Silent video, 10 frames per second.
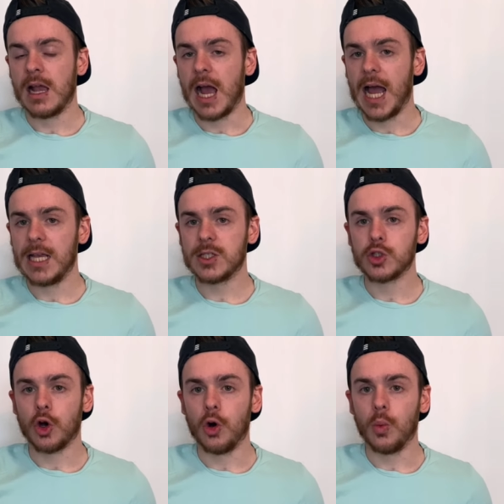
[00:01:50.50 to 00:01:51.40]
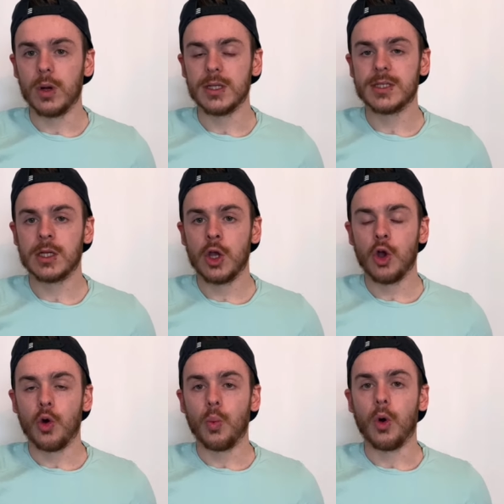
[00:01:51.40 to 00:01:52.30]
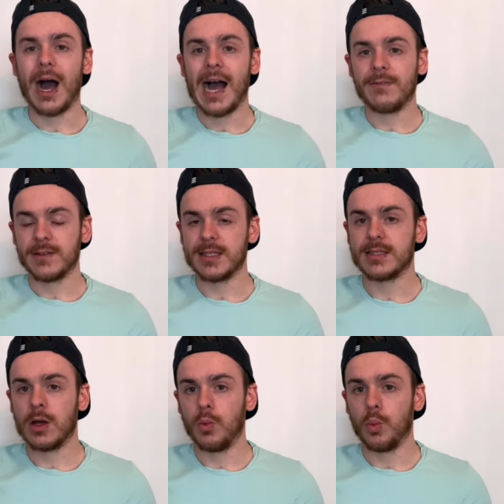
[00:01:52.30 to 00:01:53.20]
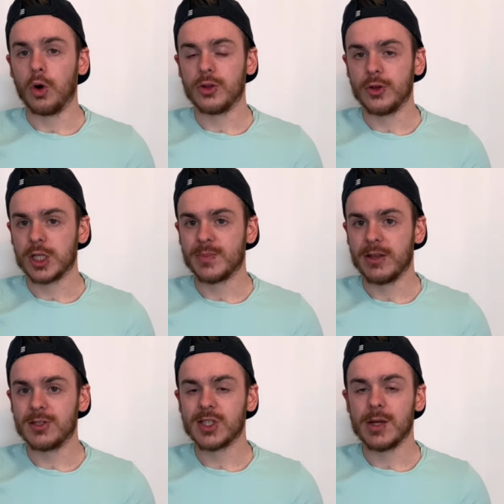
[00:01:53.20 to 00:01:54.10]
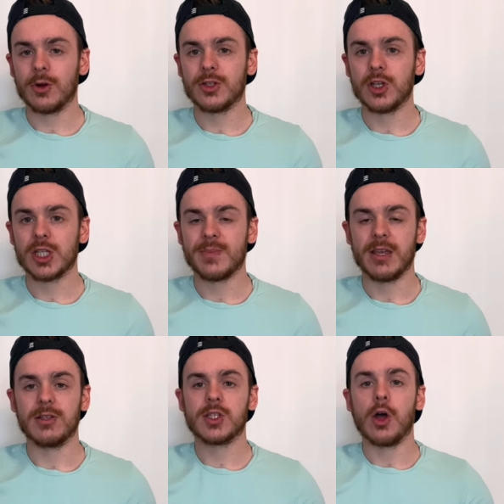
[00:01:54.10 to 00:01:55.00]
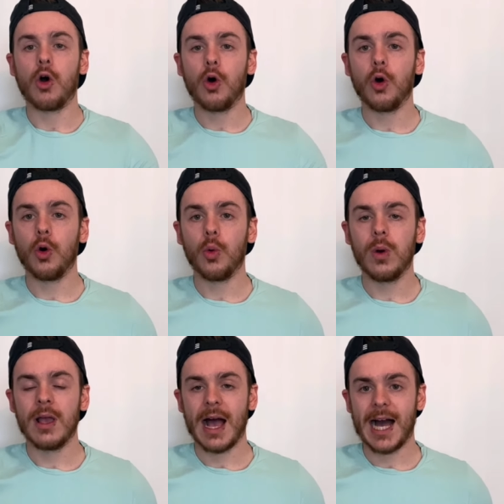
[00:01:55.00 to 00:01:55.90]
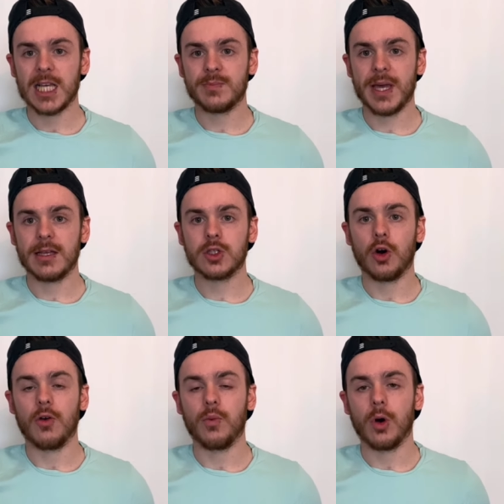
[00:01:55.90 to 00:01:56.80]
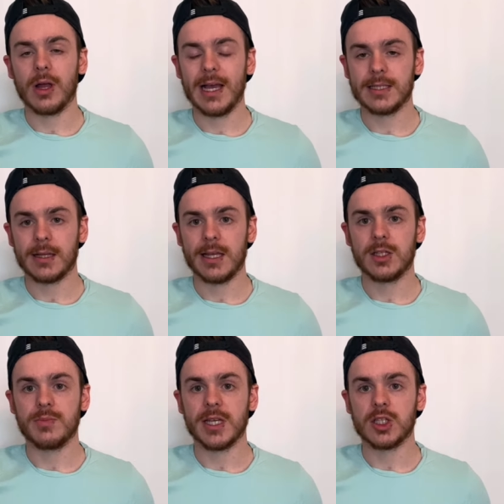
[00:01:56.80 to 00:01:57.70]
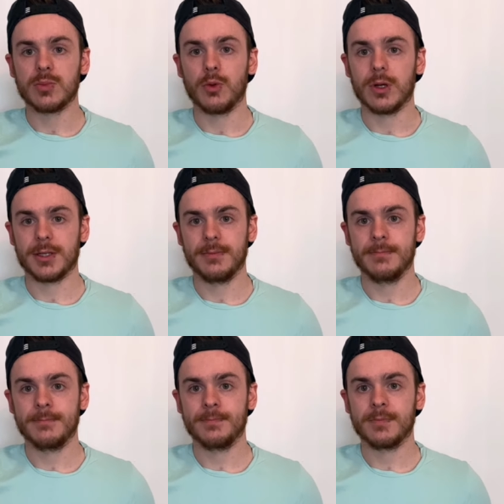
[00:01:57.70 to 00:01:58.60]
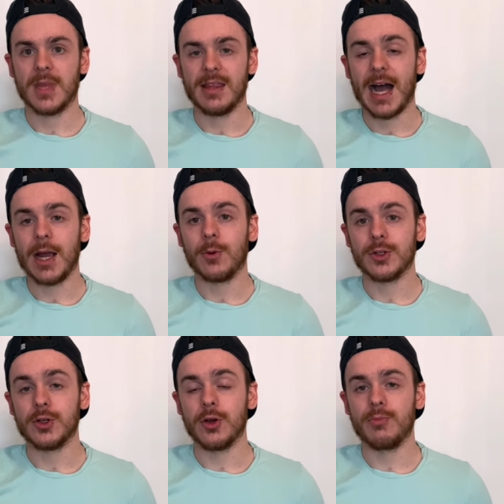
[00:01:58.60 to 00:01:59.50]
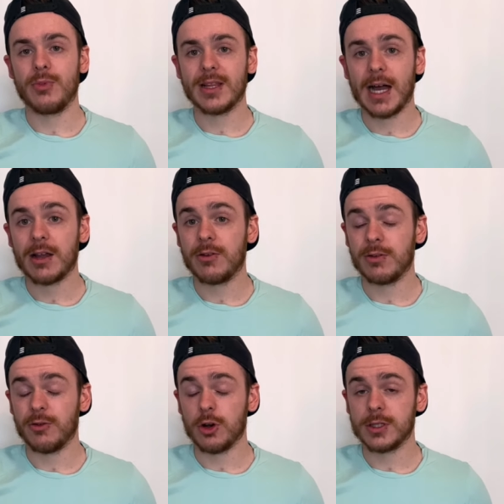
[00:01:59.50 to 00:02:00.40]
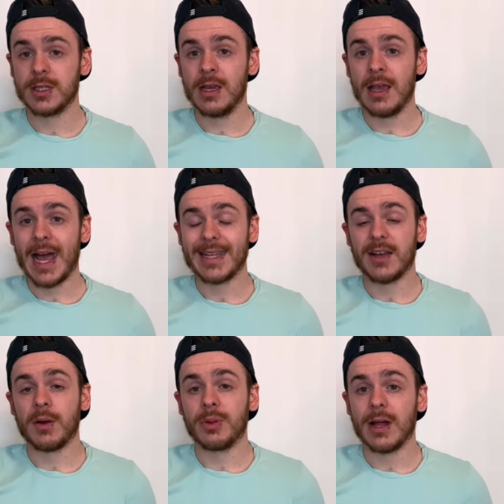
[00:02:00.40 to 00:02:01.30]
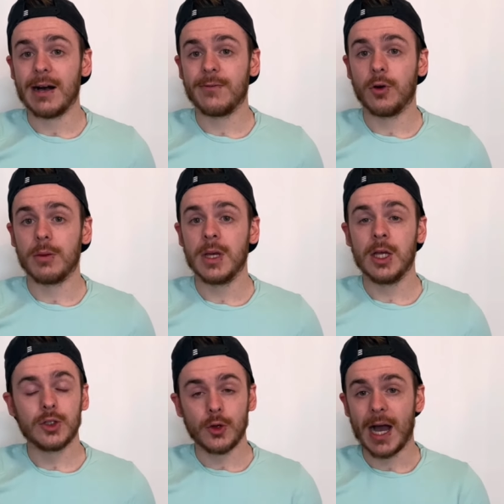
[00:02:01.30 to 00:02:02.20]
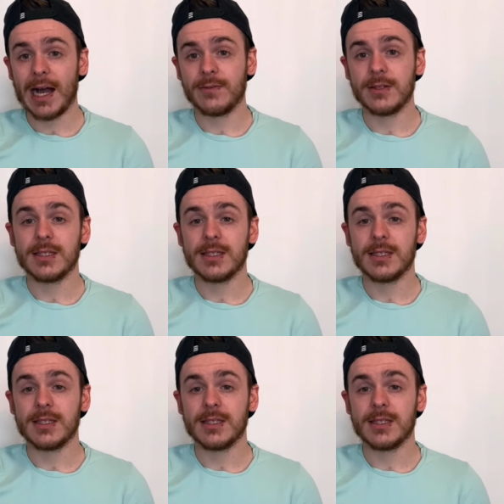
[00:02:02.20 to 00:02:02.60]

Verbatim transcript: isn't always what athletes want to experience. They want to experience the whole aspect of what it's like to be in sport and I want to bring that across and give a platform to athletes